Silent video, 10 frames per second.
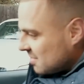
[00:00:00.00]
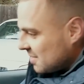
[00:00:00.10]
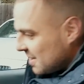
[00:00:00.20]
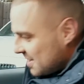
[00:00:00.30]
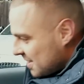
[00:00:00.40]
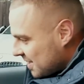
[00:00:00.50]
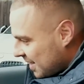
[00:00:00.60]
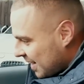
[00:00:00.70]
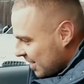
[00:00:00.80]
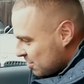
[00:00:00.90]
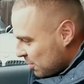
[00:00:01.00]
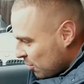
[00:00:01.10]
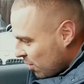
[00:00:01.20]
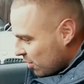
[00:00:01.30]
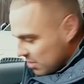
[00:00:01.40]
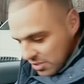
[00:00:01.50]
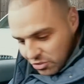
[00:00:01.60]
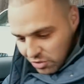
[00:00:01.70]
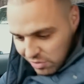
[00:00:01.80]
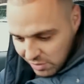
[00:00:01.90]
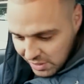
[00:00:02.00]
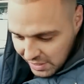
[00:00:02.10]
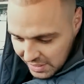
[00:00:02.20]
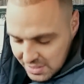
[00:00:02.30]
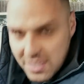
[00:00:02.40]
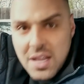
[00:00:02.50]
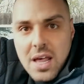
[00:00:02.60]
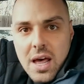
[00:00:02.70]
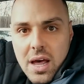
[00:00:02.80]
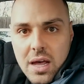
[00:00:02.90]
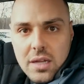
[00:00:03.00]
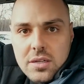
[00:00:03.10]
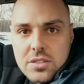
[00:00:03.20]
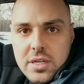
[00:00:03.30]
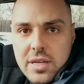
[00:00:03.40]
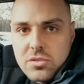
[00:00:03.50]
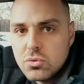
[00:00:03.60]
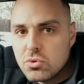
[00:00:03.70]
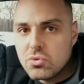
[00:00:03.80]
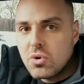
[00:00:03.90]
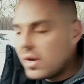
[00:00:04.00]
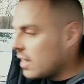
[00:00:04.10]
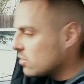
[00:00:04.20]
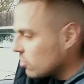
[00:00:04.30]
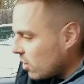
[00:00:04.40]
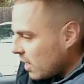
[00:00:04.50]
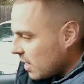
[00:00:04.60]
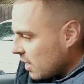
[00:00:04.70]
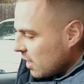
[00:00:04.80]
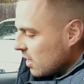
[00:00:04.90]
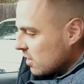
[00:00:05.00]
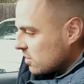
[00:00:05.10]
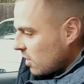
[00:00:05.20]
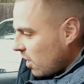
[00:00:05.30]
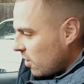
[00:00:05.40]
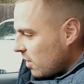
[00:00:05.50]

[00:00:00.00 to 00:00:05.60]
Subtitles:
This is it then. It's been a while since I drove one of these. That's all alright, that's alright. So